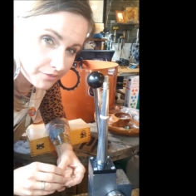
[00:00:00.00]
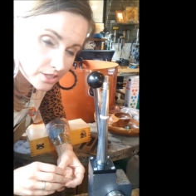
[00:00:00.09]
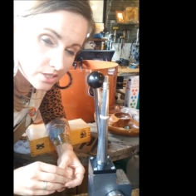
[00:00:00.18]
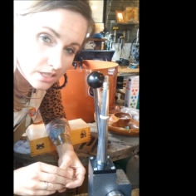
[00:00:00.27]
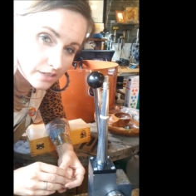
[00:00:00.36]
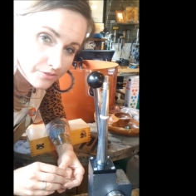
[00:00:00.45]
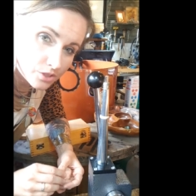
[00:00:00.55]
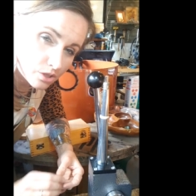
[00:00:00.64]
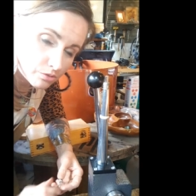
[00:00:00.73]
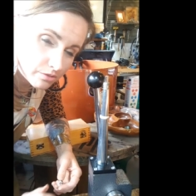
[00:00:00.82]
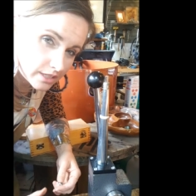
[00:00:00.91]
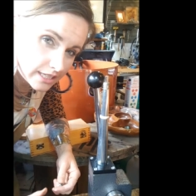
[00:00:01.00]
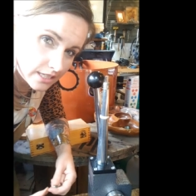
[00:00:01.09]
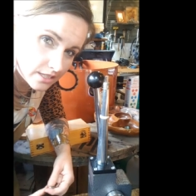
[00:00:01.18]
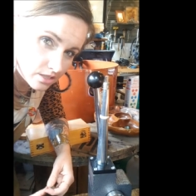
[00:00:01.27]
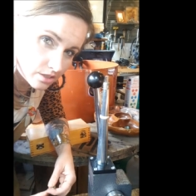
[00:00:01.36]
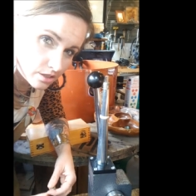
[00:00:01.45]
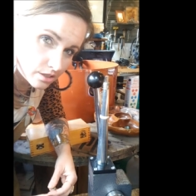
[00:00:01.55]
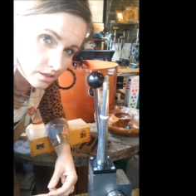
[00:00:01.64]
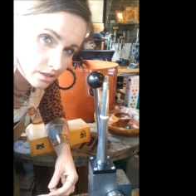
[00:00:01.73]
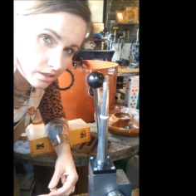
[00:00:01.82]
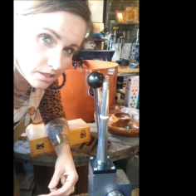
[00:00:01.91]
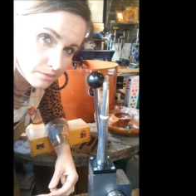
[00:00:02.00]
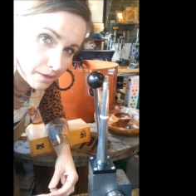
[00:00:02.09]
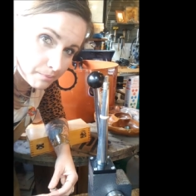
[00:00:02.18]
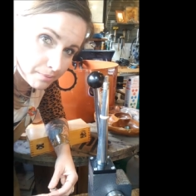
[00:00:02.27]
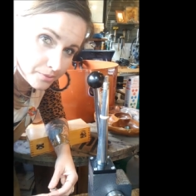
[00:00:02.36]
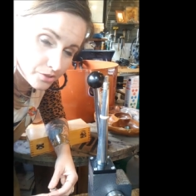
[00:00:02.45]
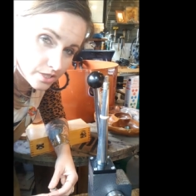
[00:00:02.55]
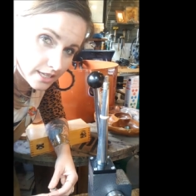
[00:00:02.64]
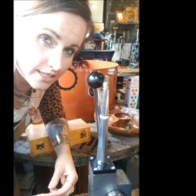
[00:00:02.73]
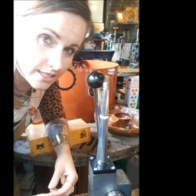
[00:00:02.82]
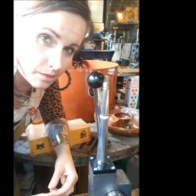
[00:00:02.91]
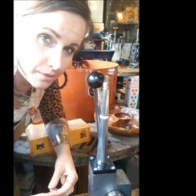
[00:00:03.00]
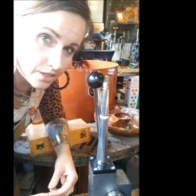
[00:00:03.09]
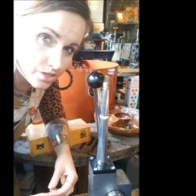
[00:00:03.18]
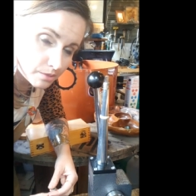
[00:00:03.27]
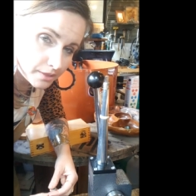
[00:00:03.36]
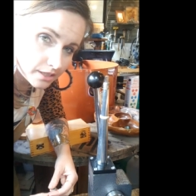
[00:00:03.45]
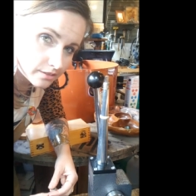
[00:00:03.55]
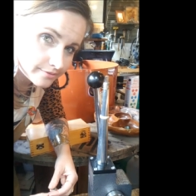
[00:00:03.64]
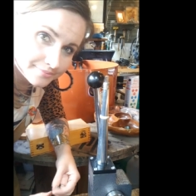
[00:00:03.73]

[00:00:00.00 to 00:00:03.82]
if it's if you don't need to to bump up your size that much, I mean,